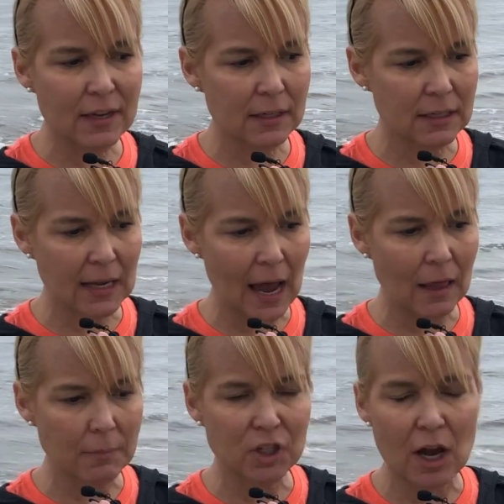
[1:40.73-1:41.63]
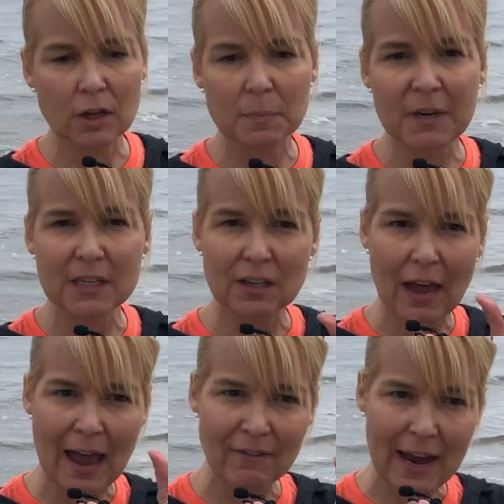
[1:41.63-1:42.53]
the scallop shells because they'll
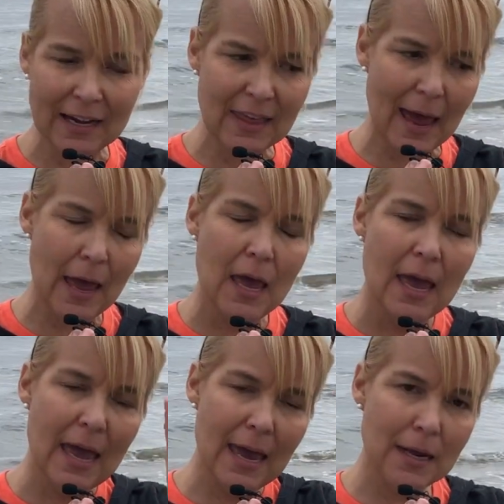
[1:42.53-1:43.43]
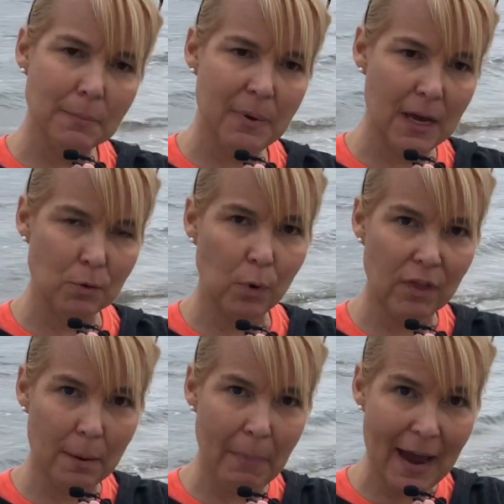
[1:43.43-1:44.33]
have kind of that end bit
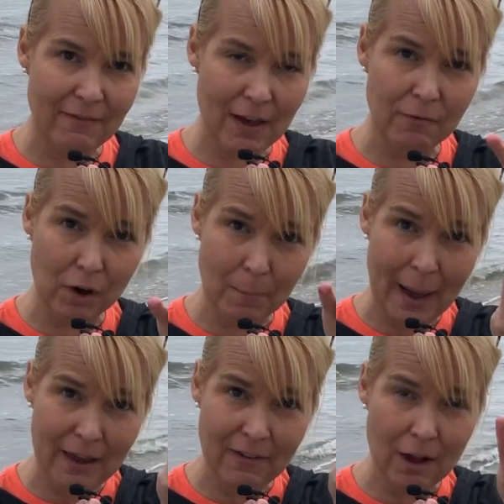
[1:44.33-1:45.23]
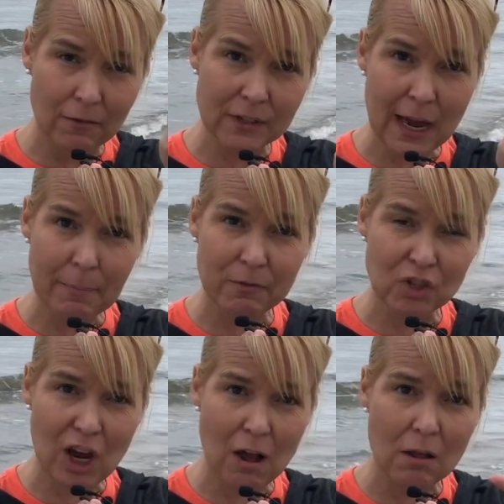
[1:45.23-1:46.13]
where they're a bivalve type of
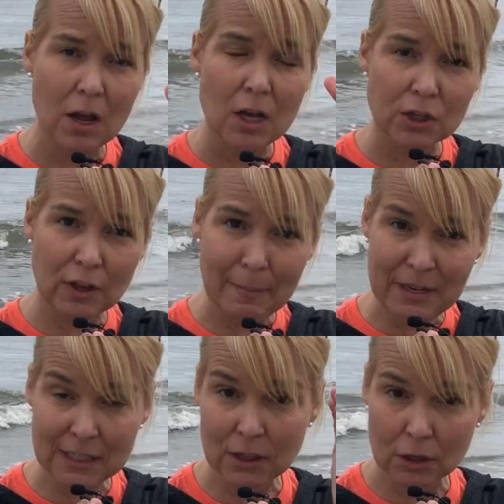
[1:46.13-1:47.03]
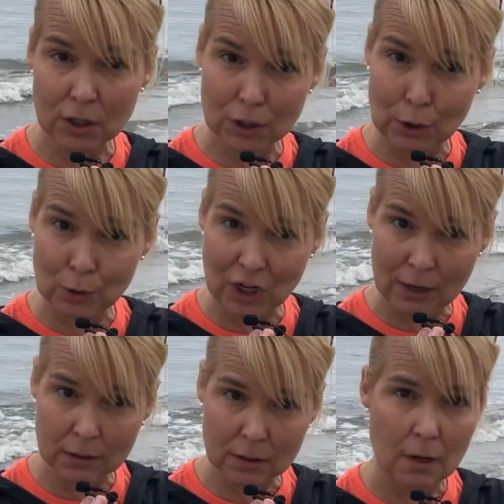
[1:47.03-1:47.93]
shell. So that means that there's two
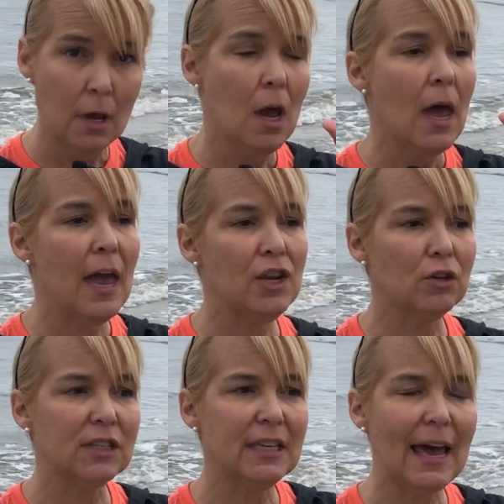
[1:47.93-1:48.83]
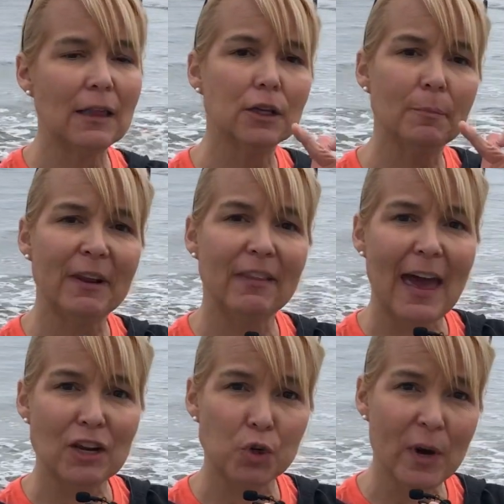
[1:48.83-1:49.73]
shells. And you'll see that little bit of
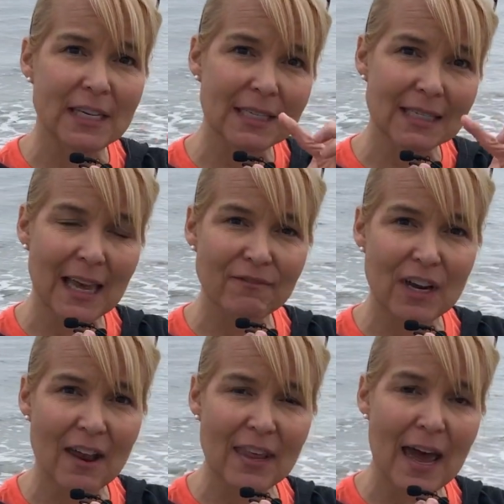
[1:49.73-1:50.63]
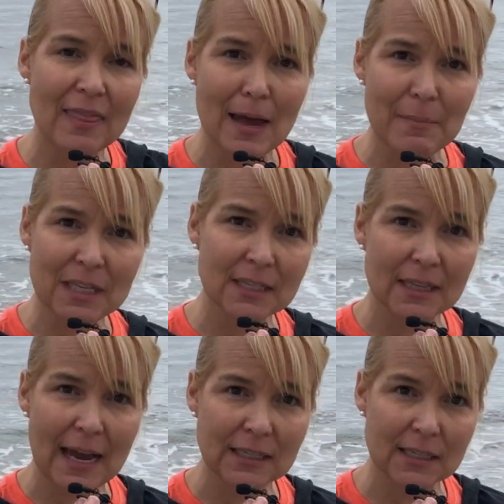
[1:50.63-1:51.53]
that joint is left on that, and that means
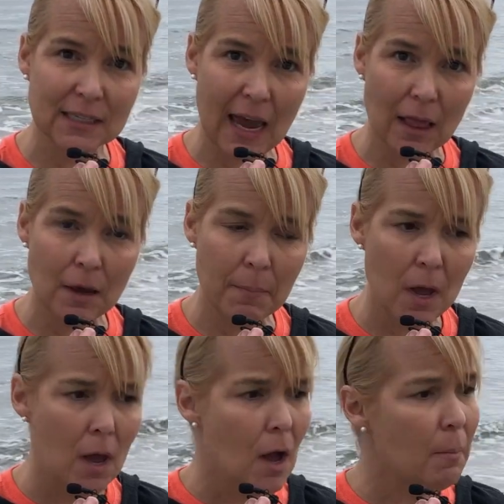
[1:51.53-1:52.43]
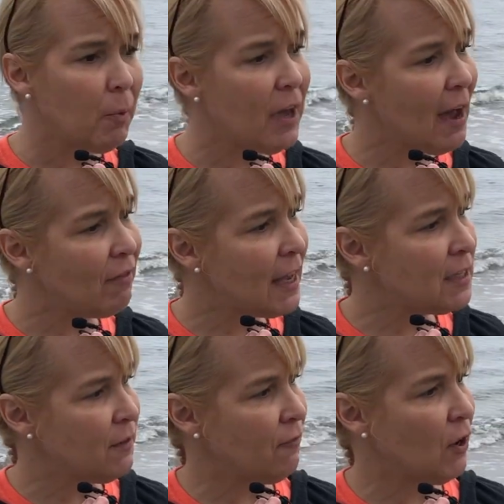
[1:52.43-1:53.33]
that that's a scallop. But we have
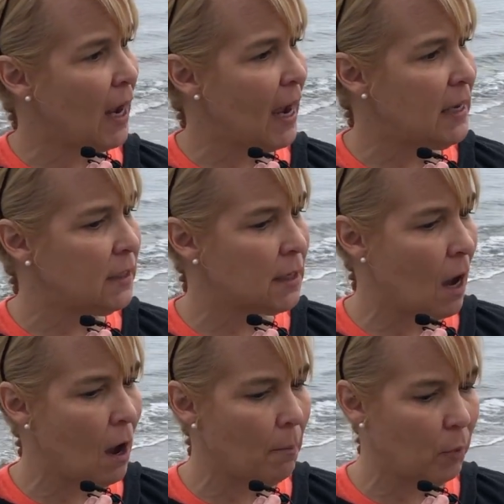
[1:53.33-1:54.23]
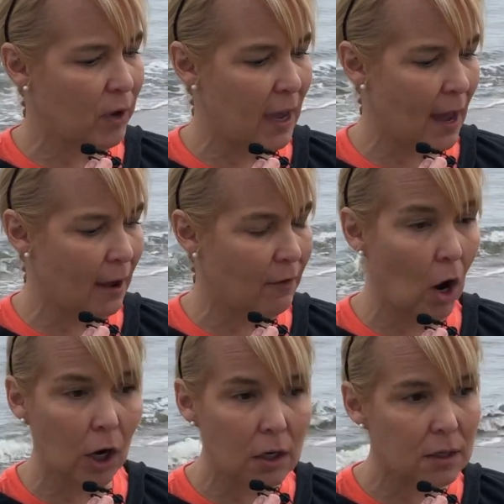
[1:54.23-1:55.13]
lots of different kinds. We have
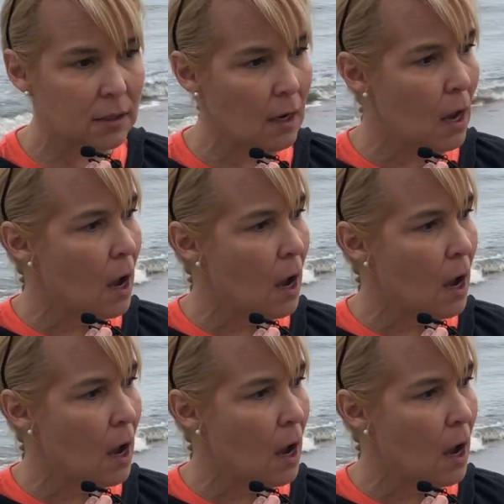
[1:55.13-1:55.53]
arcs.